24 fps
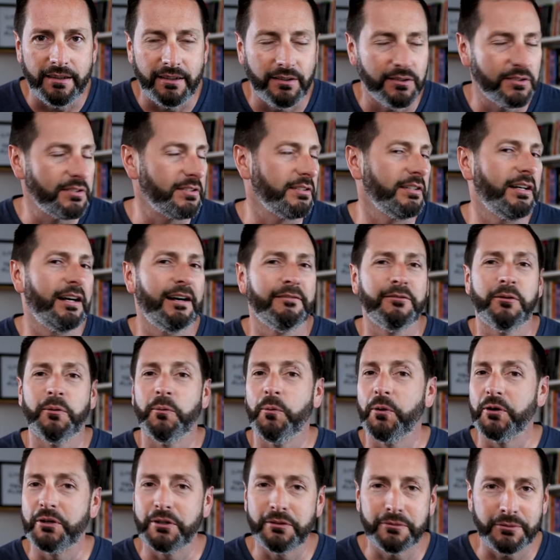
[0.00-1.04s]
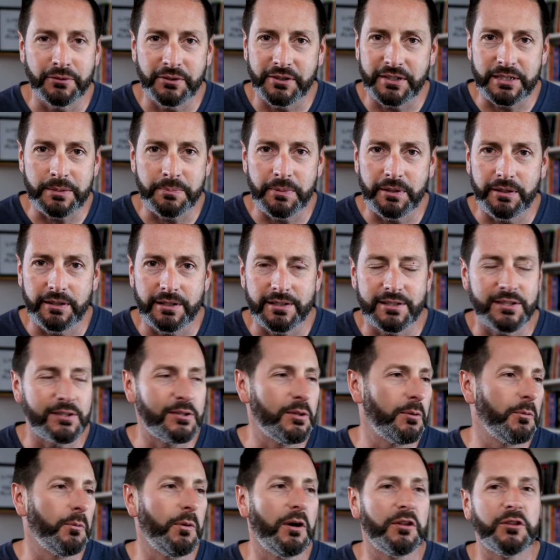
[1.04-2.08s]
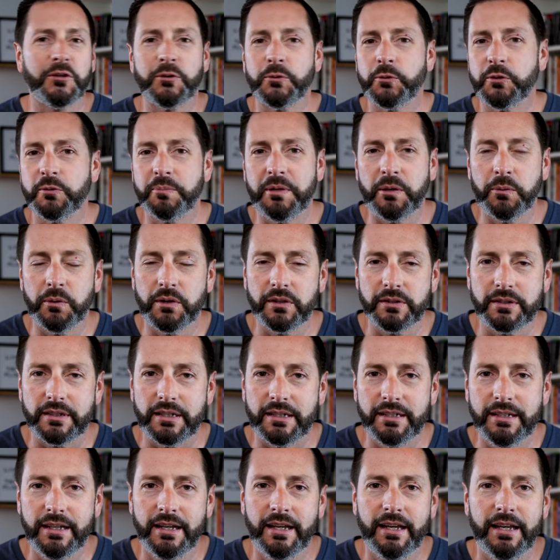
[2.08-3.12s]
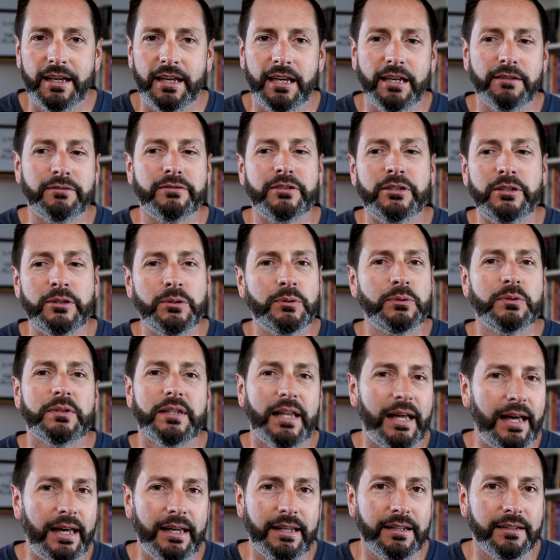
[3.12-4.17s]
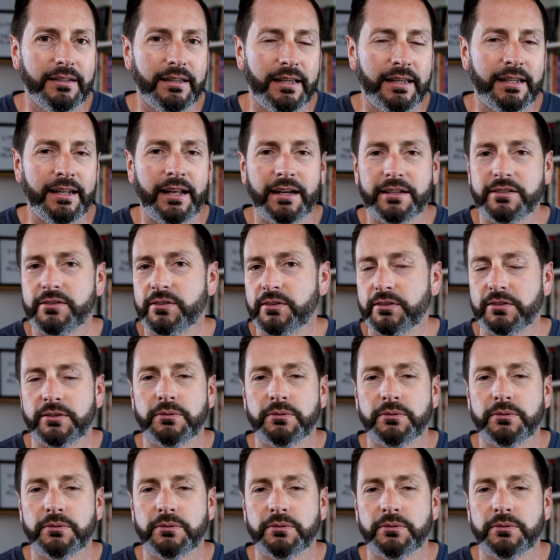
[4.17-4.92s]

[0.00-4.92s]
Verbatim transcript: You'll still have a wonderful experience. The weather will be worth it. If you let an extra